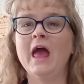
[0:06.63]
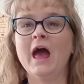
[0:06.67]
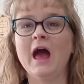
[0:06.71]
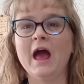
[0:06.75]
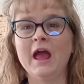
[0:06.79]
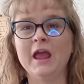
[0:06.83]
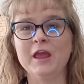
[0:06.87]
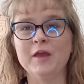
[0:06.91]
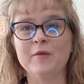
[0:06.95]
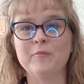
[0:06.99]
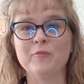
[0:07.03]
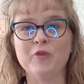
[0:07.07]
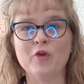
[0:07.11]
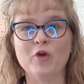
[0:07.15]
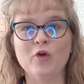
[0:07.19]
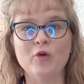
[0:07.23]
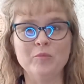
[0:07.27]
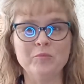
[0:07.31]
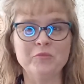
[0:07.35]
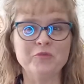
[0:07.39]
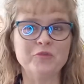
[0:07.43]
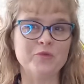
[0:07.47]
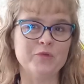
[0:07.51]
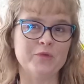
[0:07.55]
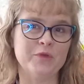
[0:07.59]
I am the
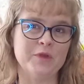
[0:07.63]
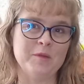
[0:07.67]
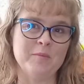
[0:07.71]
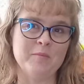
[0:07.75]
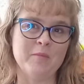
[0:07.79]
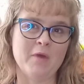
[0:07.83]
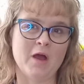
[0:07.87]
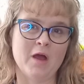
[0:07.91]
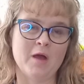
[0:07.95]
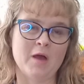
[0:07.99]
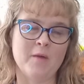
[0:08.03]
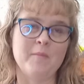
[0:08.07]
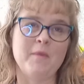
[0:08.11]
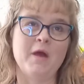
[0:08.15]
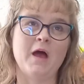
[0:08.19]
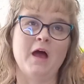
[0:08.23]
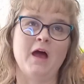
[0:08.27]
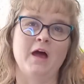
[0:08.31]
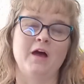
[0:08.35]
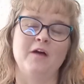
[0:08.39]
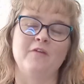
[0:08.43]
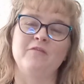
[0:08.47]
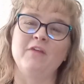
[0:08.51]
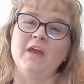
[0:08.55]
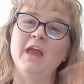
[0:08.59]
homeschooling mom
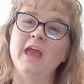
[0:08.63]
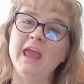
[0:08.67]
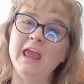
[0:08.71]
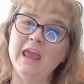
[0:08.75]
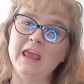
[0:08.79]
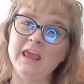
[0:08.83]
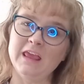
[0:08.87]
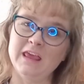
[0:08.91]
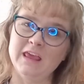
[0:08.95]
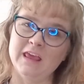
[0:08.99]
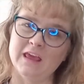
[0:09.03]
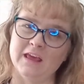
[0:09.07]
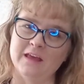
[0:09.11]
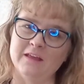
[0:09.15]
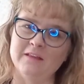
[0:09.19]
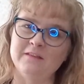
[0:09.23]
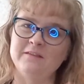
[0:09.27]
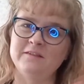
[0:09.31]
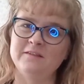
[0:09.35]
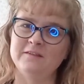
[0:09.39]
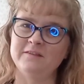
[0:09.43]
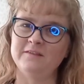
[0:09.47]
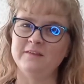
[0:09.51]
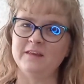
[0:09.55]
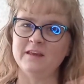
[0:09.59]
of 8
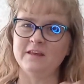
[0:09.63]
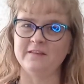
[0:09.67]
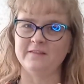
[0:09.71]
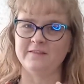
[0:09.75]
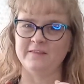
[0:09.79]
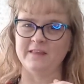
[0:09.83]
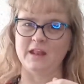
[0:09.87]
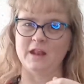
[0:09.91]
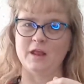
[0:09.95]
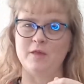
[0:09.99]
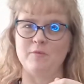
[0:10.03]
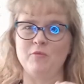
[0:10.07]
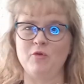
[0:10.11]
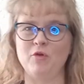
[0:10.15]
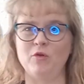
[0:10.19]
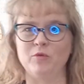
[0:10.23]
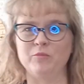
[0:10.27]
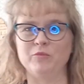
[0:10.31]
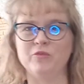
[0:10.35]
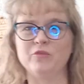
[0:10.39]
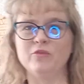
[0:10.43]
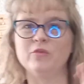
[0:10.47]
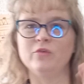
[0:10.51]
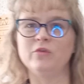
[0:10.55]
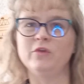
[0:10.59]
kids, 6 that I'm
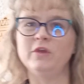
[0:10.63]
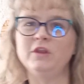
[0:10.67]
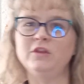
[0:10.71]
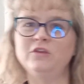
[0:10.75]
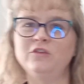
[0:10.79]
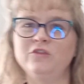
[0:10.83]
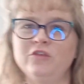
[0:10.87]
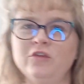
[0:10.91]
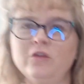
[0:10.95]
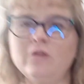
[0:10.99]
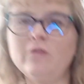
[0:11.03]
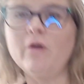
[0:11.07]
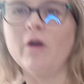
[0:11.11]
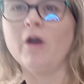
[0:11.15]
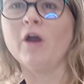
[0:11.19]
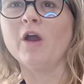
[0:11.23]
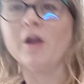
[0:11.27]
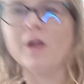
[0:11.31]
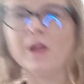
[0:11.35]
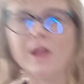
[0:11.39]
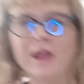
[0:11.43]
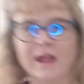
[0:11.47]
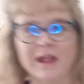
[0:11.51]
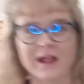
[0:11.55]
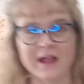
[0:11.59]
homeschooling, 2
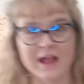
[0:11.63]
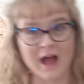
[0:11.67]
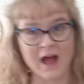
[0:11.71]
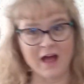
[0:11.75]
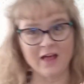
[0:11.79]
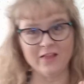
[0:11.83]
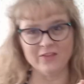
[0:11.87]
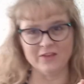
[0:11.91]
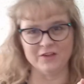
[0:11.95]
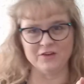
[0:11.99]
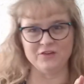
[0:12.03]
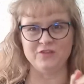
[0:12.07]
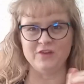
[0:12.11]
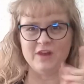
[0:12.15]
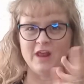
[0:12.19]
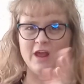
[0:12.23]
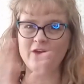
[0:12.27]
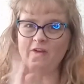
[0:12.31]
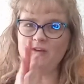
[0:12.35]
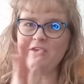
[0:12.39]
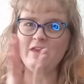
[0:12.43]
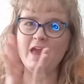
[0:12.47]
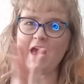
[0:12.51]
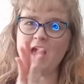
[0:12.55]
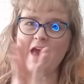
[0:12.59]
are in college now,
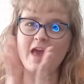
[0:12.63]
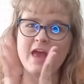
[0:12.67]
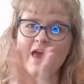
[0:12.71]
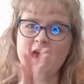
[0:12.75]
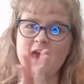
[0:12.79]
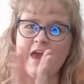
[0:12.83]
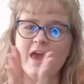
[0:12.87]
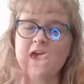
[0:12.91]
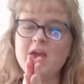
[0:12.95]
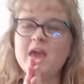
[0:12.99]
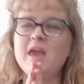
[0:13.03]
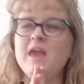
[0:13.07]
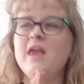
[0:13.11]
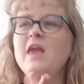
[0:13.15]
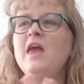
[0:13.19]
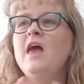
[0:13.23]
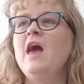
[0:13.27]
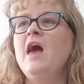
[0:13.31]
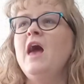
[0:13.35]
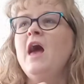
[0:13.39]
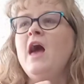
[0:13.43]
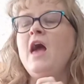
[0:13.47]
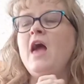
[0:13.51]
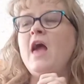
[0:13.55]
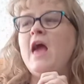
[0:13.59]
yay!
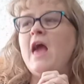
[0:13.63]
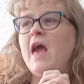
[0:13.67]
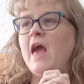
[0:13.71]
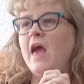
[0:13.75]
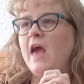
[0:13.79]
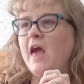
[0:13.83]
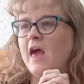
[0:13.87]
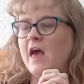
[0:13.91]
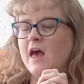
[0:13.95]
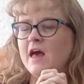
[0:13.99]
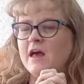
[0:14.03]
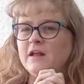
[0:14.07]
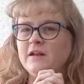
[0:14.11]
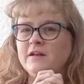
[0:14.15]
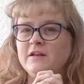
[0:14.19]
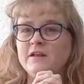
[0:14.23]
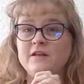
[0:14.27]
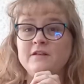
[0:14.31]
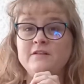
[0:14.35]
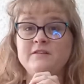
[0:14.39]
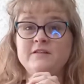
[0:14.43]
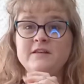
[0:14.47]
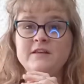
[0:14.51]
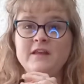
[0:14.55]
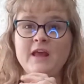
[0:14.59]
And
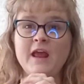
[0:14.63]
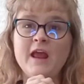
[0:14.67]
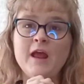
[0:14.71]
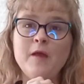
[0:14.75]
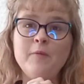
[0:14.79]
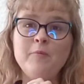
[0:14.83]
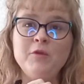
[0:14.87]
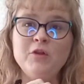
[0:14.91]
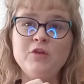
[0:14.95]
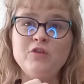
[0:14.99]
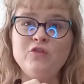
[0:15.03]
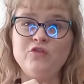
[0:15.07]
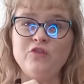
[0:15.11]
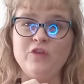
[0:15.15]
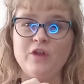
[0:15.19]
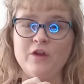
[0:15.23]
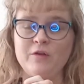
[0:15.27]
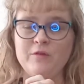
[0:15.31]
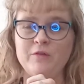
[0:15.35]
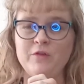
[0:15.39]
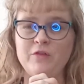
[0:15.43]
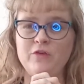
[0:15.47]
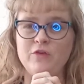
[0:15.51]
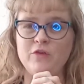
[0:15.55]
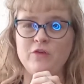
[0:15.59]
today I'm going to
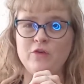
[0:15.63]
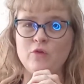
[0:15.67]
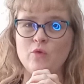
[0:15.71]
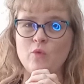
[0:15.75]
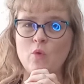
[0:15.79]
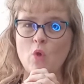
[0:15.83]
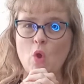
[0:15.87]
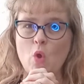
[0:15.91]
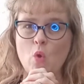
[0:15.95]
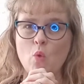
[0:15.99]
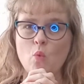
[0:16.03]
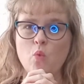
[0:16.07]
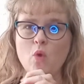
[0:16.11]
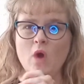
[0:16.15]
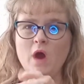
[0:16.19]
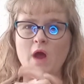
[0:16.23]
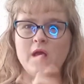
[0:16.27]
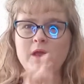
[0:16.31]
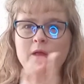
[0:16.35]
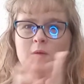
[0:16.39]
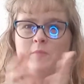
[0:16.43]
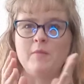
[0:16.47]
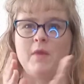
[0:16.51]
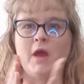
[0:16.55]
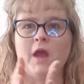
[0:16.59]
share with you
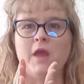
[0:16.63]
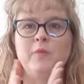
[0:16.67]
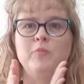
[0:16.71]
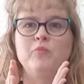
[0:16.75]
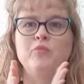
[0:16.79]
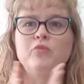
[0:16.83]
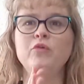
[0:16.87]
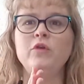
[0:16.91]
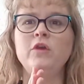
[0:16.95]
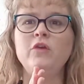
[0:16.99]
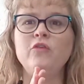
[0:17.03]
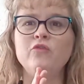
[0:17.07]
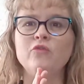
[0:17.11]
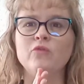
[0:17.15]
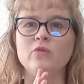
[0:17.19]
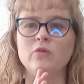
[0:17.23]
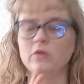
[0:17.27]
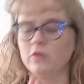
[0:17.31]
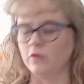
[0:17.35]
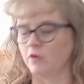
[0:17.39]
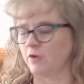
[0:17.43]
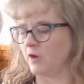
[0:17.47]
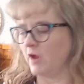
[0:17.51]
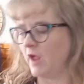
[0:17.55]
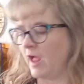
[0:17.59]
what my
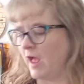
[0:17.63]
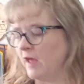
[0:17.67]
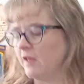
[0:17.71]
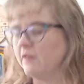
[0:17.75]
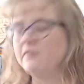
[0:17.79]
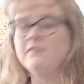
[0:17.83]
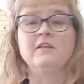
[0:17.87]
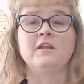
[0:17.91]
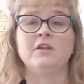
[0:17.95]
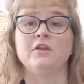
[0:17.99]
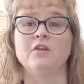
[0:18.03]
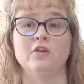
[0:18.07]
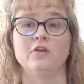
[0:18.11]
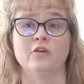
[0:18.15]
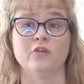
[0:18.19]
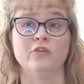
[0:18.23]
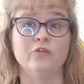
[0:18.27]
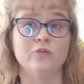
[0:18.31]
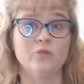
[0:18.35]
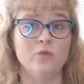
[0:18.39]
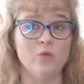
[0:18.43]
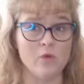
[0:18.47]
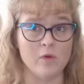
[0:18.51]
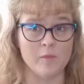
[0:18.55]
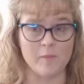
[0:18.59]
preschooler has in her
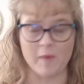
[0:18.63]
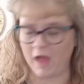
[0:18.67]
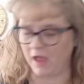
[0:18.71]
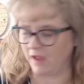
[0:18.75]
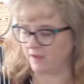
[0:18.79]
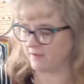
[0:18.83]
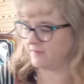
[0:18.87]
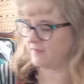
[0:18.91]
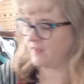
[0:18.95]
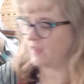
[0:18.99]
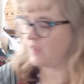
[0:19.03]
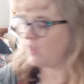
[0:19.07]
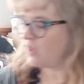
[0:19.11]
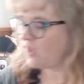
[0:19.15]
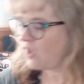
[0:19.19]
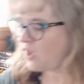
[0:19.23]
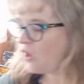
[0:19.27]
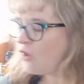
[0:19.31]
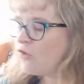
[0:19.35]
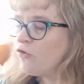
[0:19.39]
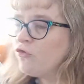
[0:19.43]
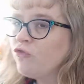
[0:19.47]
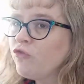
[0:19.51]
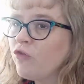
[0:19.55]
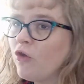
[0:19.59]
school box.
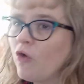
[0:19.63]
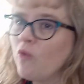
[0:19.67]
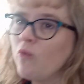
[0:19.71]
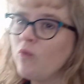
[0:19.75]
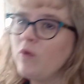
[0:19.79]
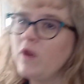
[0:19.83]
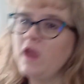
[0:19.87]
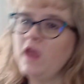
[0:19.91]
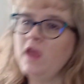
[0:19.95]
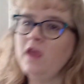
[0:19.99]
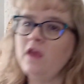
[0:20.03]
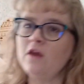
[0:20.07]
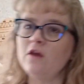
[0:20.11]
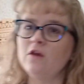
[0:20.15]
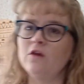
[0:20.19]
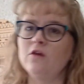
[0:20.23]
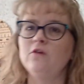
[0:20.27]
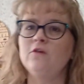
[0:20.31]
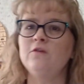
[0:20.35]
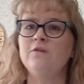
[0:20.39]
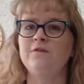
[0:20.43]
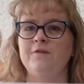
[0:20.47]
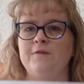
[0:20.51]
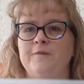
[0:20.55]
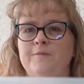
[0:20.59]
So we
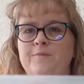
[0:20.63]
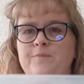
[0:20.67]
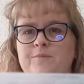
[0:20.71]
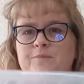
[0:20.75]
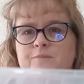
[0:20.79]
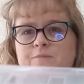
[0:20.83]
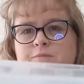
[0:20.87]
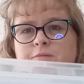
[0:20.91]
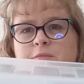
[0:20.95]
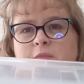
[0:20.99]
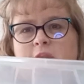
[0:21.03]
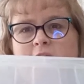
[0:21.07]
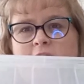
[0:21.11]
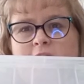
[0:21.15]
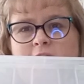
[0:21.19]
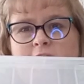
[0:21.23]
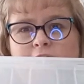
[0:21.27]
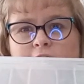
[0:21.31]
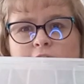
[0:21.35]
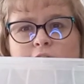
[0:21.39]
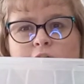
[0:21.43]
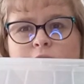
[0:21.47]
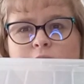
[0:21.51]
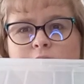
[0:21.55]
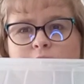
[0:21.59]
use
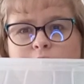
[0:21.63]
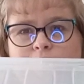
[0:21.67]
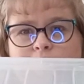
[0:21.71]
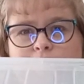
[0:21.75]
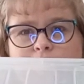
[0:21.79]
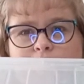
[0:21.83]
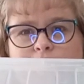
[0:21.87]
little